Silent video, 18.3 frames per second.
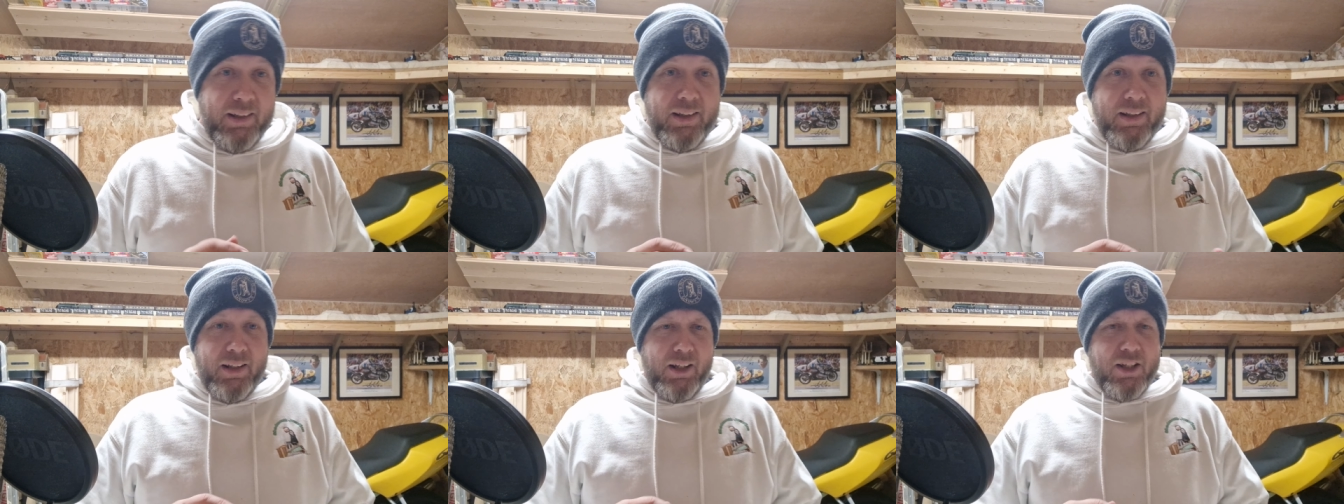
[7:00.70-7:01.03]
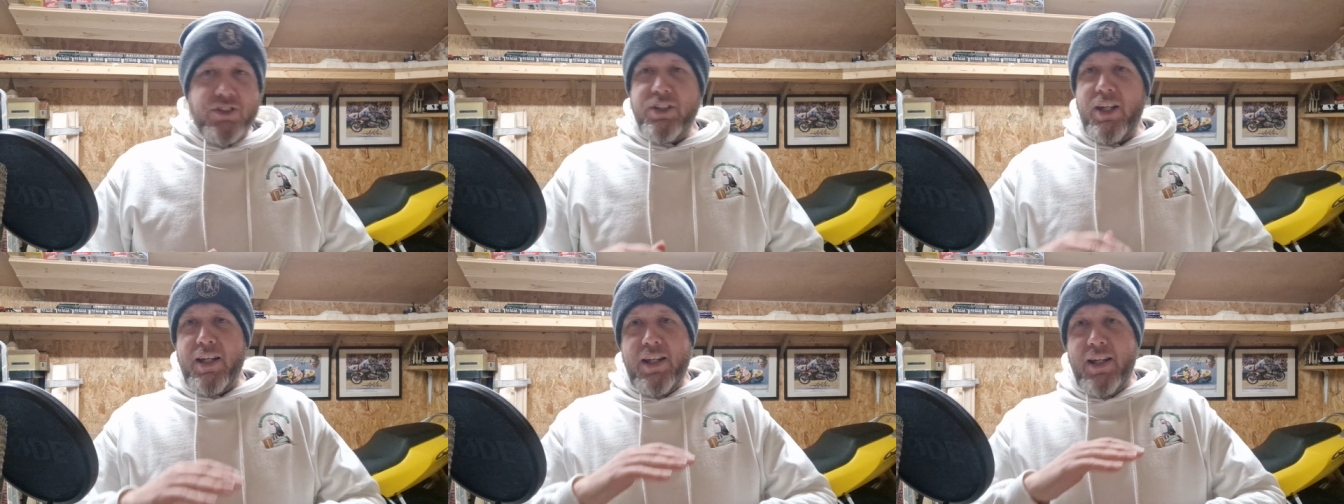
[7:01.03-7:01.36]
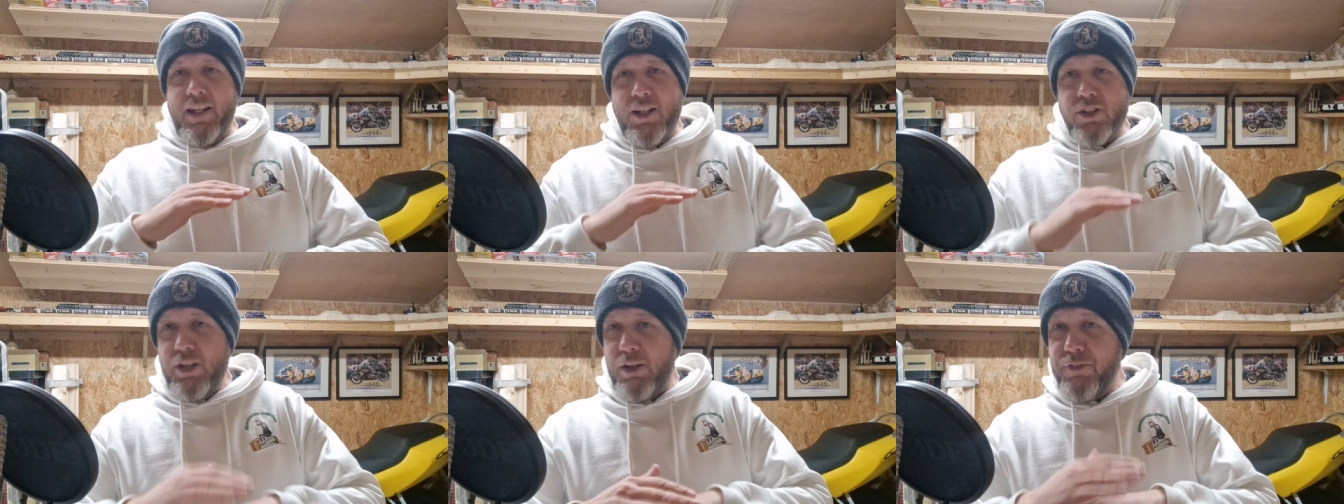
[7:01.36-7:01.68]
like I say,
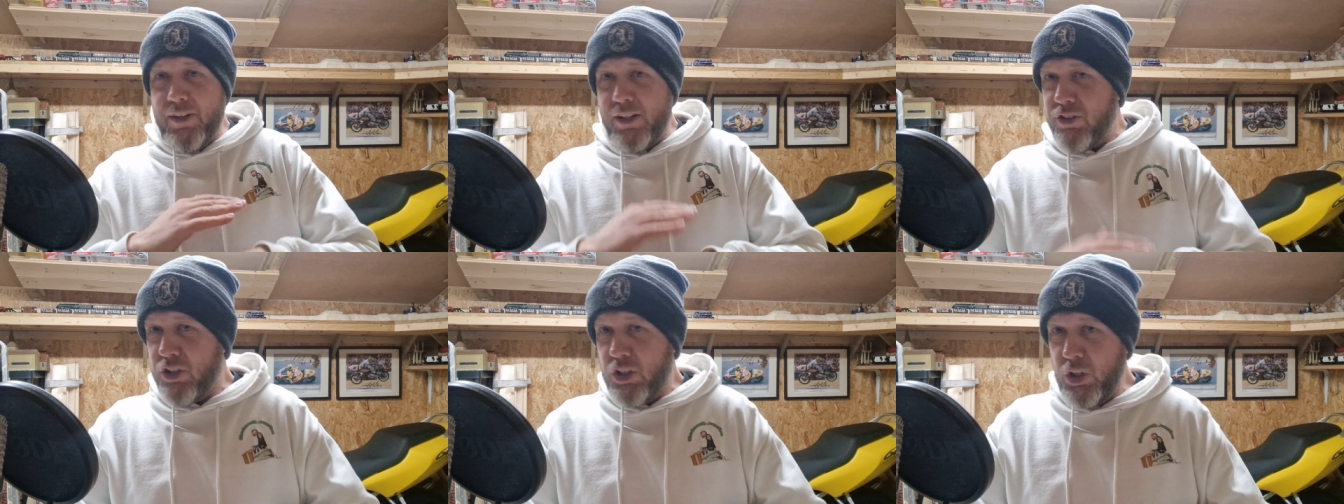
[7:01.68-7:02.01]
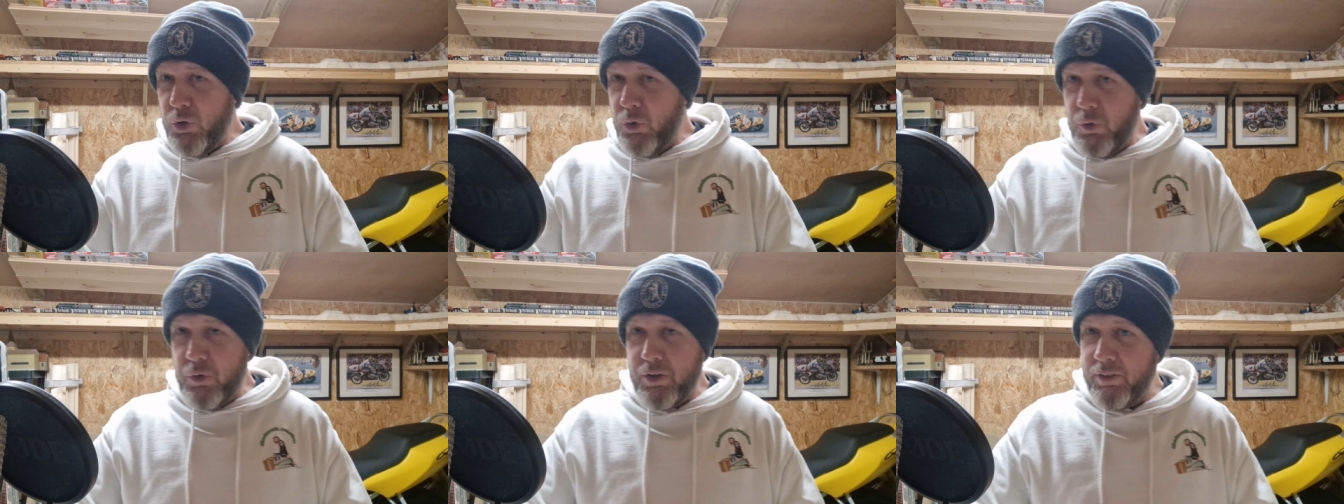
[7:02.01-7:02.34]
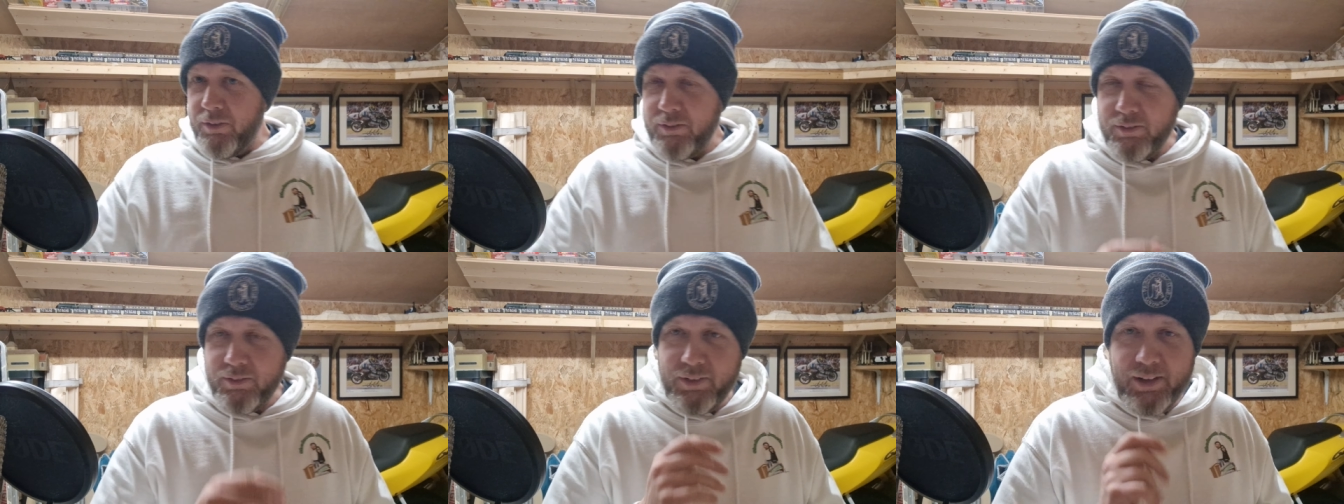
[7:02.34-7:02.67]
it's everything's glued
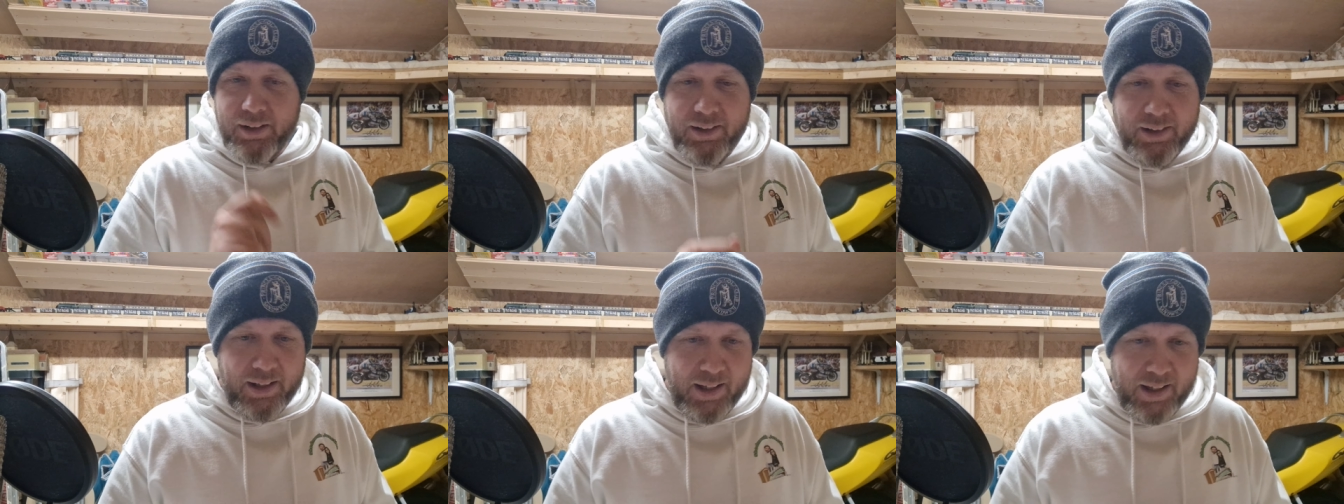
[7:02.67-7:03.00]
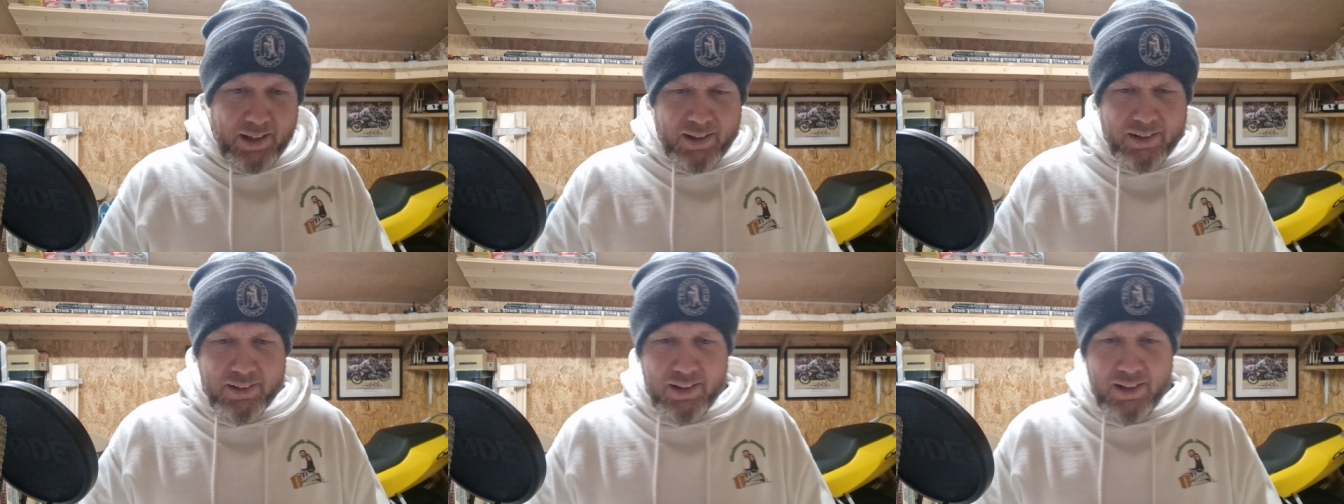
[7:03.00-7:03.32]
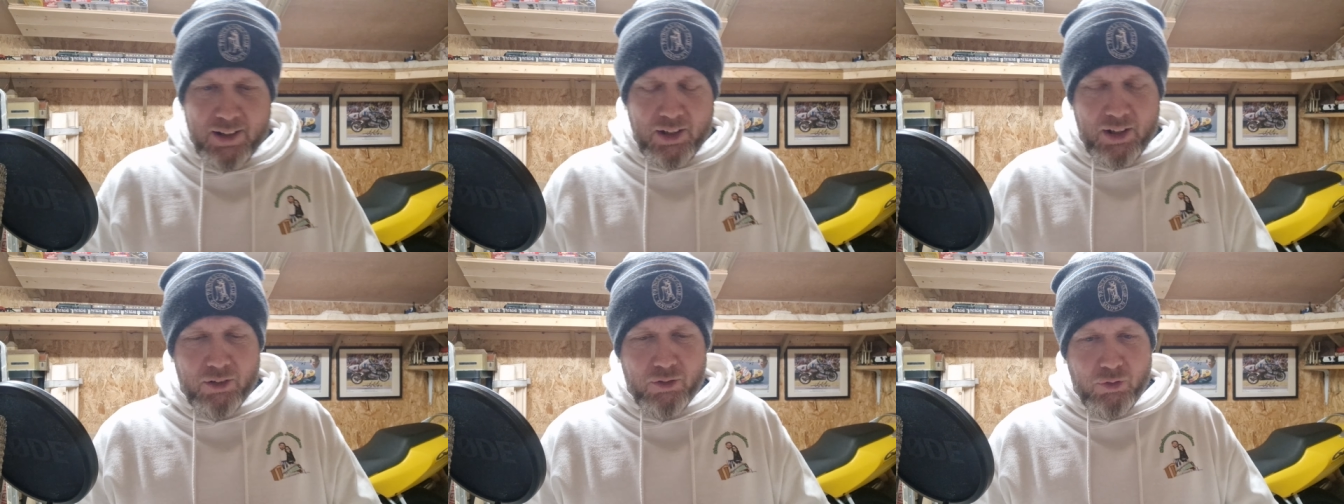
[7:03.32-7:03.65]
and
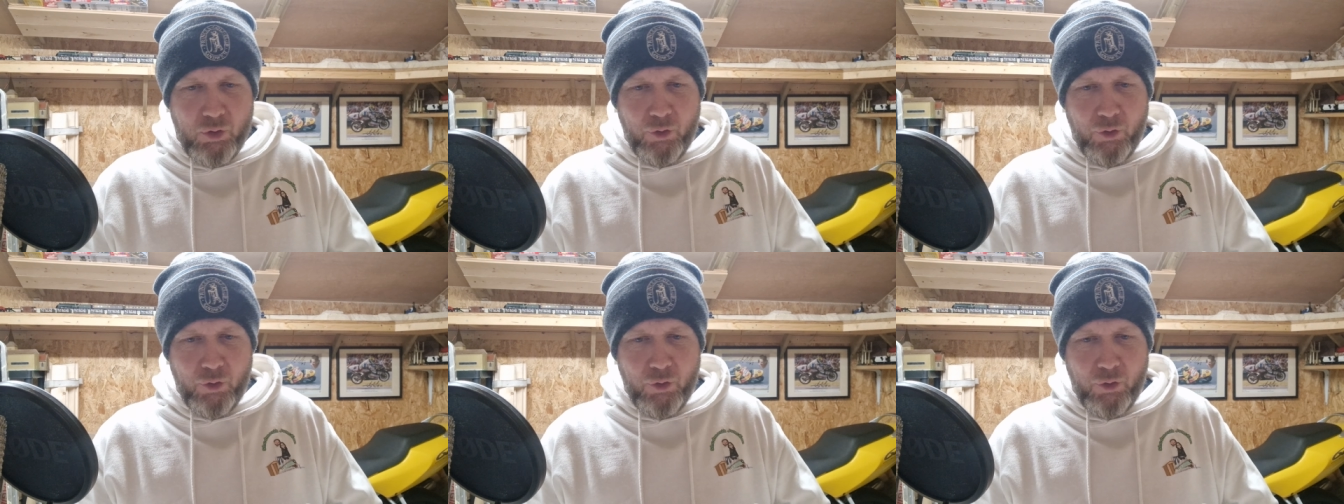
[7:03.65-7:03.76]
it, it,